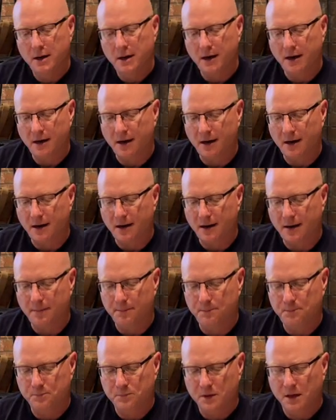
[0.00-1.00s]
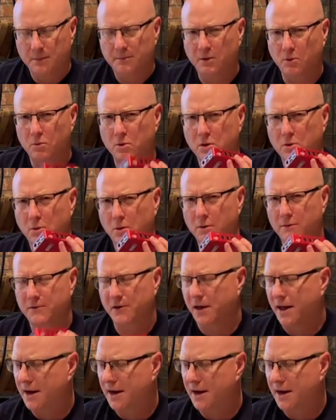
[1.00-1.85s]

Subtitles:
But we'll go over the